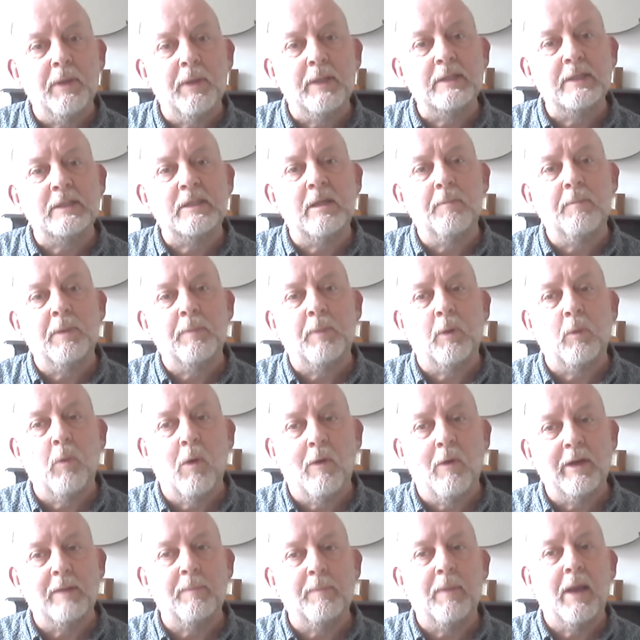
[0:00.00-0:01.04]
And some people are
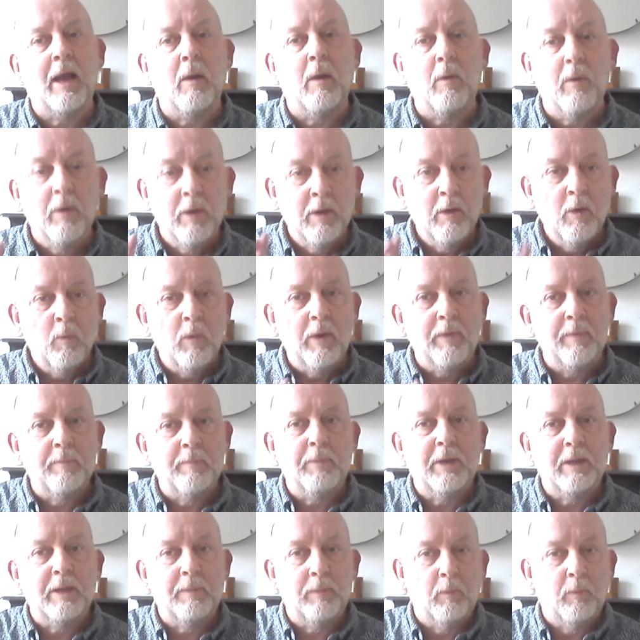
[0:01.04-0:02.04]
worried about when